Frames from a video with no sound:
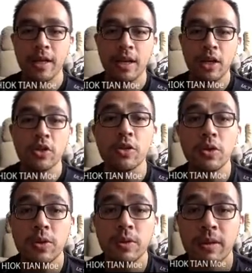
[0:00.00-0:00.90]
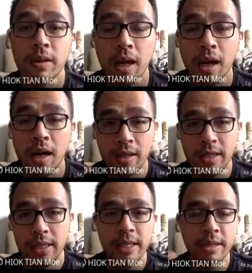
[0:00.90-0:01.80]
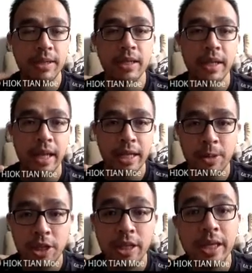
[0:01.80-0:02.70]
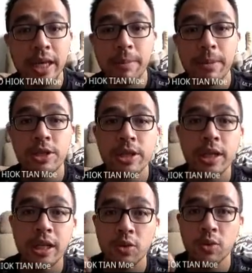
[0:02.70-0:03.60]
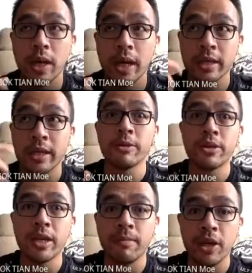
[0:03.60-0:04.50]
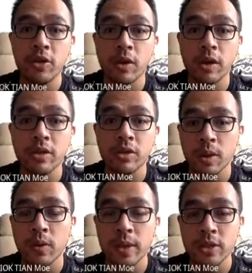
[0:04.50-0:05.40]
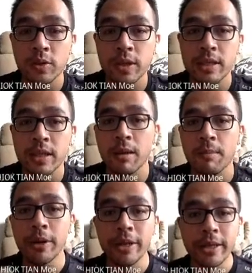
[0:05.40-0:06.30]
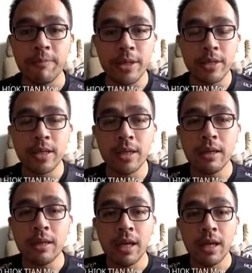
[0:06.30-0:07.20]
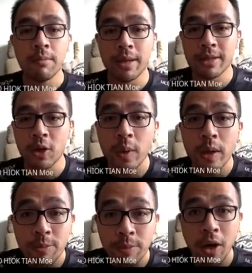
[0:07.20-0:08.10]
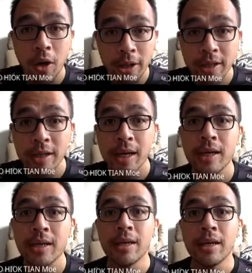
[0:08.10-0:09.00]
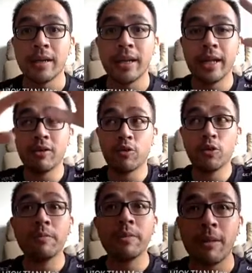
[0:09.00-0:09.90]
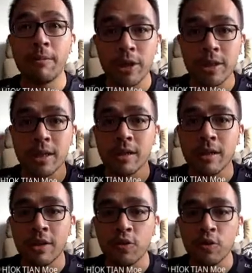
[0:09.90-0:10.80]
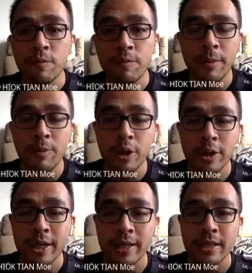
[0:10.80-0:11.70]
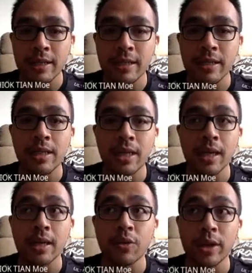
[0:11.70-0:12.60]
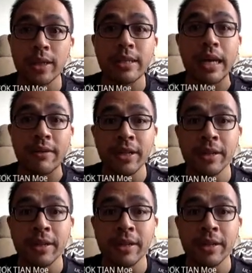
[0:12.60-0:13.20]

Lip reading: So this is something that especially chemistry, chemistry and bio, you will always know this. Body temperature must always be hotter than room temperature. Room temperature is 27.